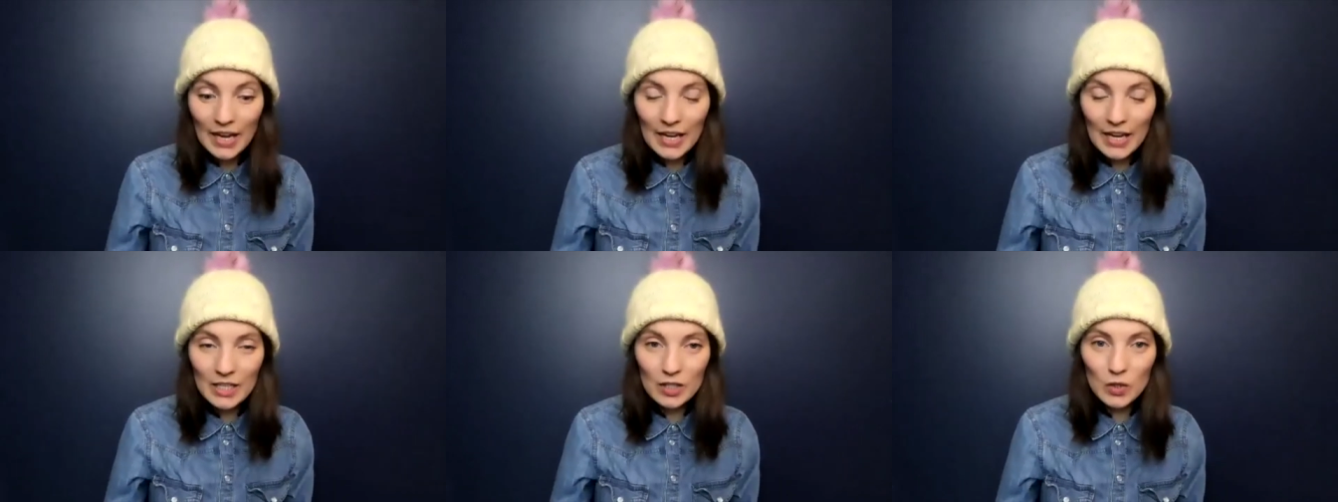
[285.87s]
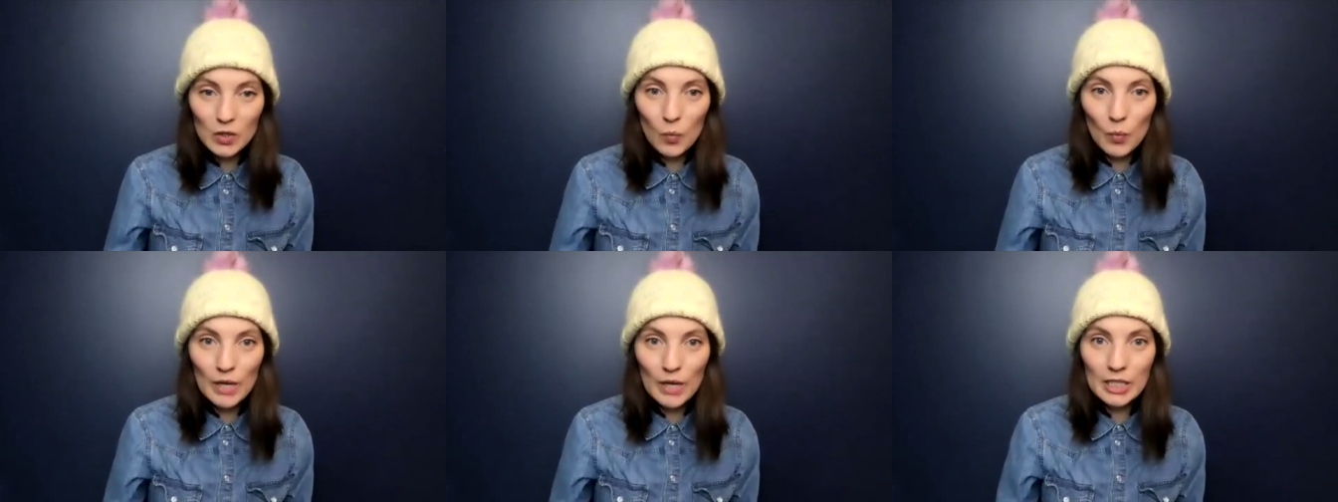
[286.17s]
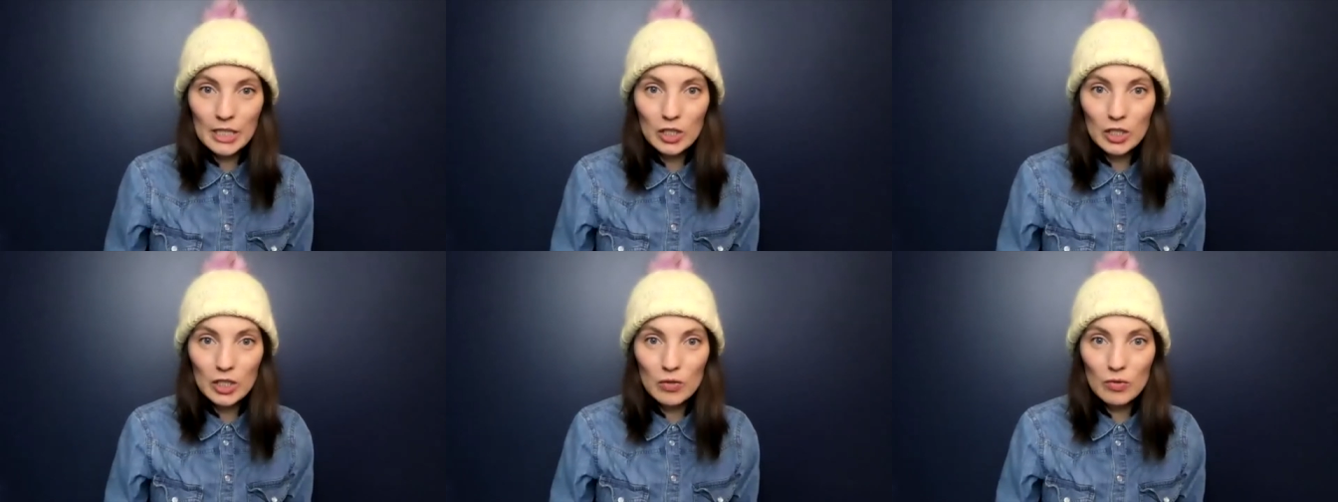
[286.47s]
And so when
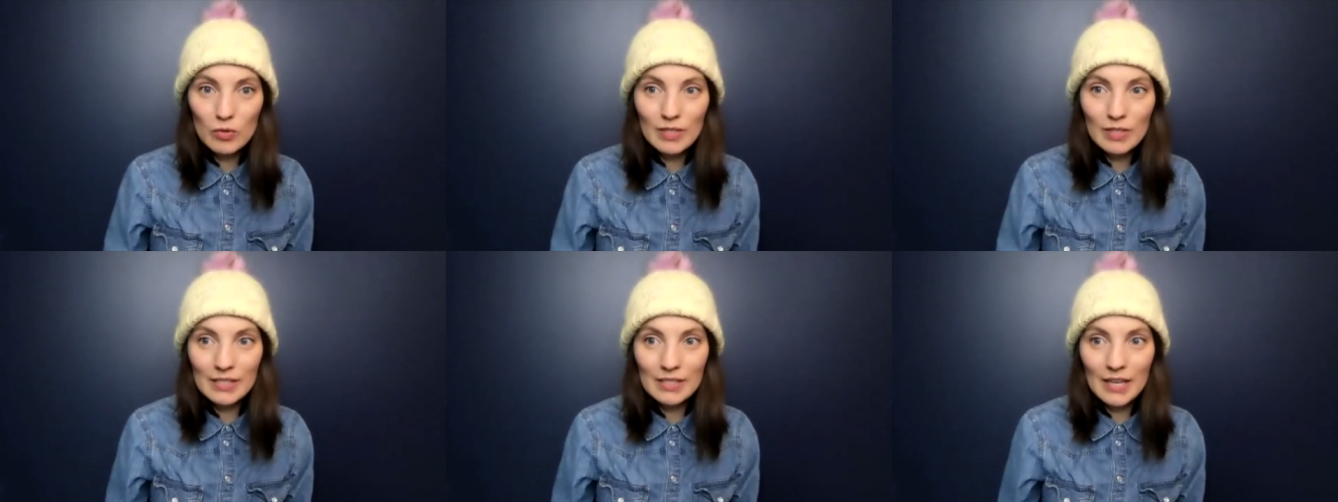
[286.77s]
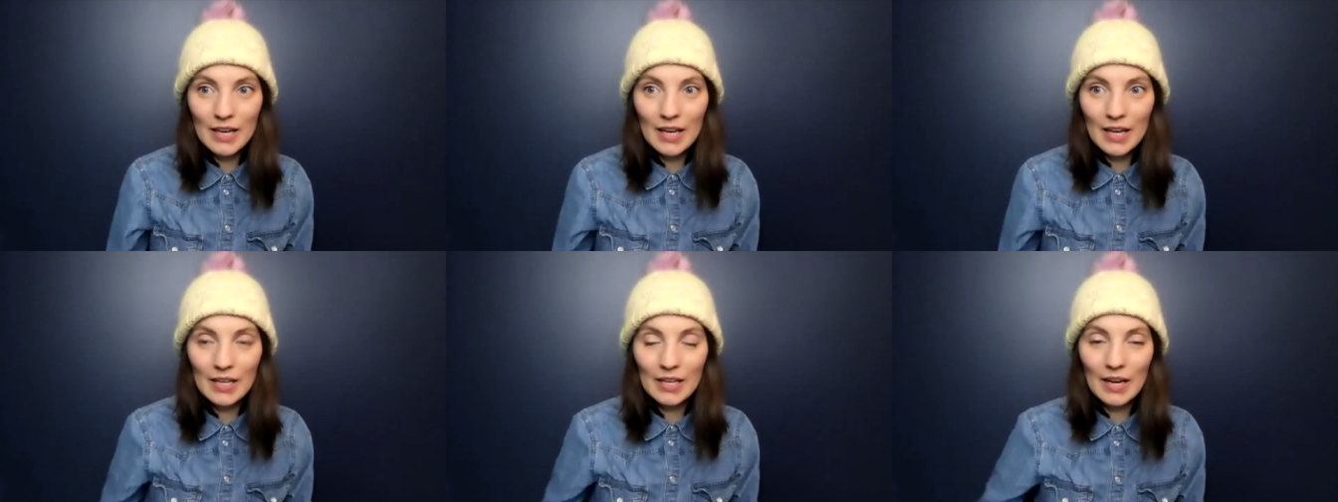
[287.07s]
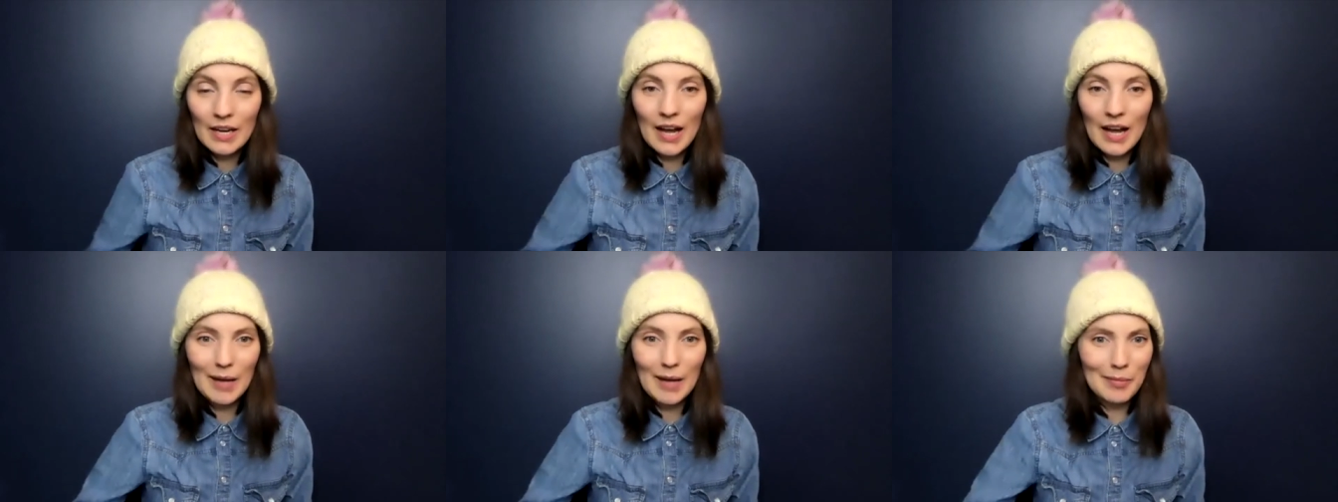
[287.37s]
did you decide
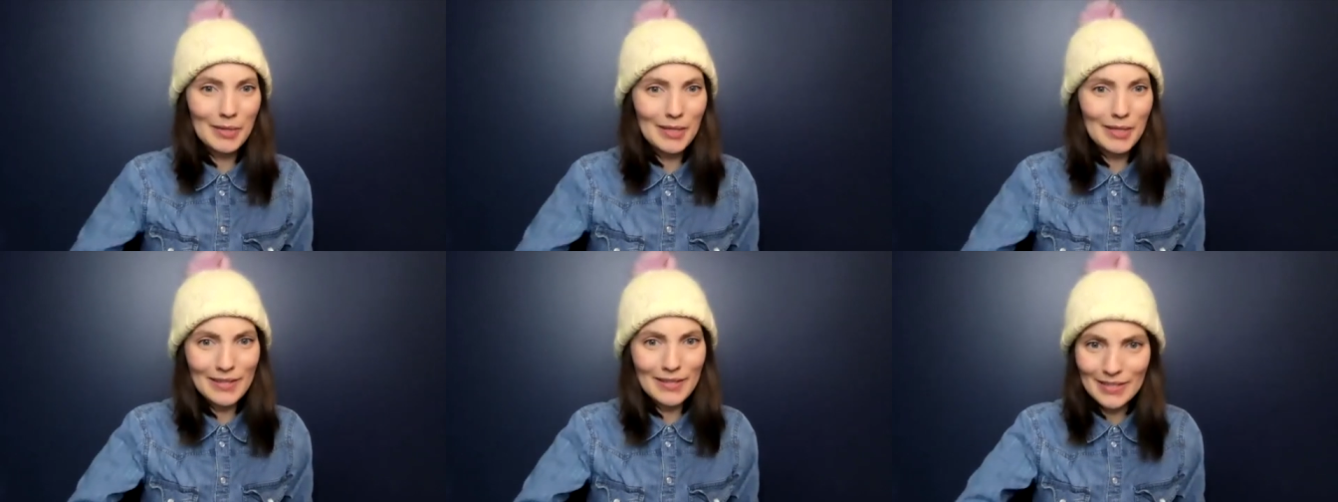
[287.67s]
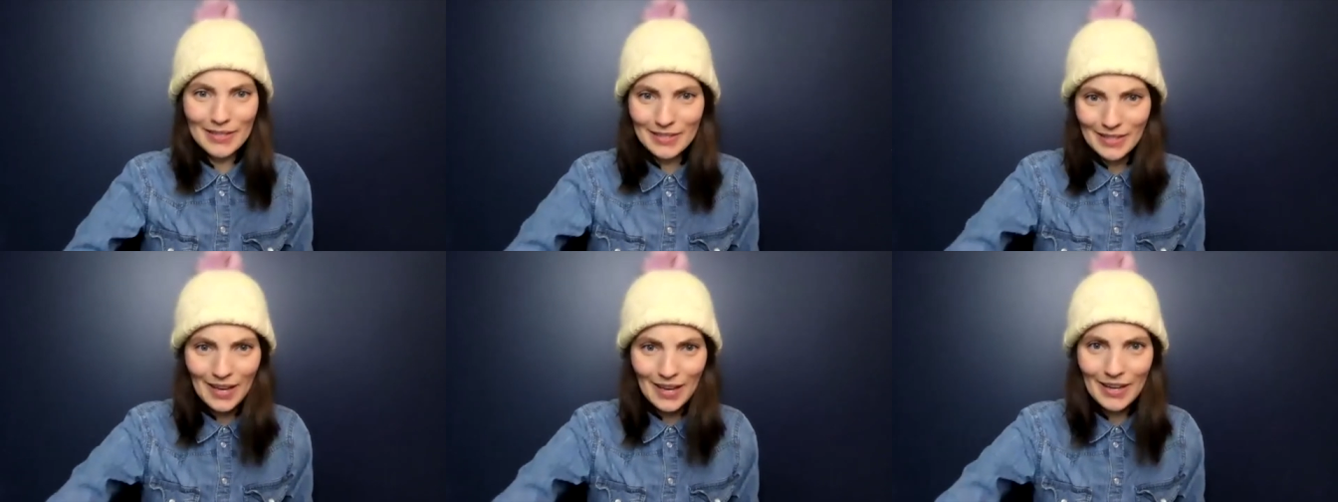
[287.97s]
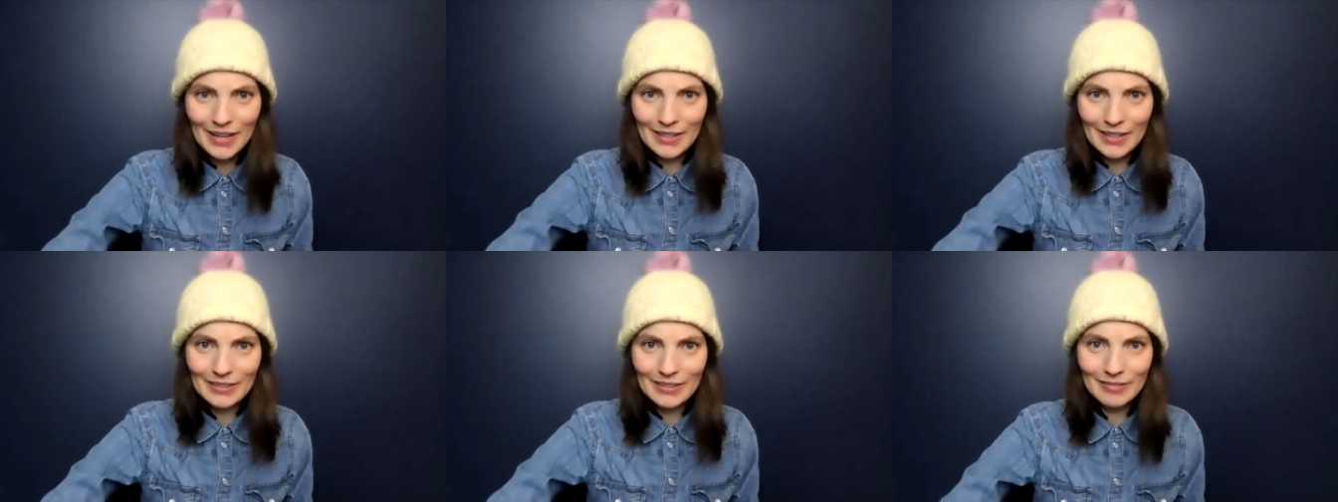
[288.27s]
I'm gonna
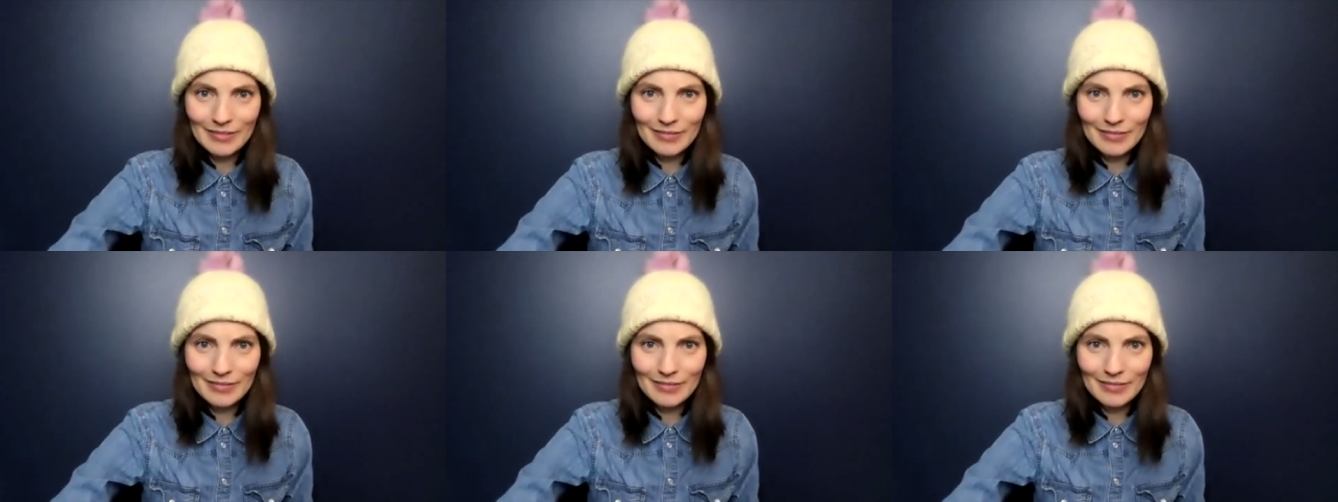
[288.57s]
design?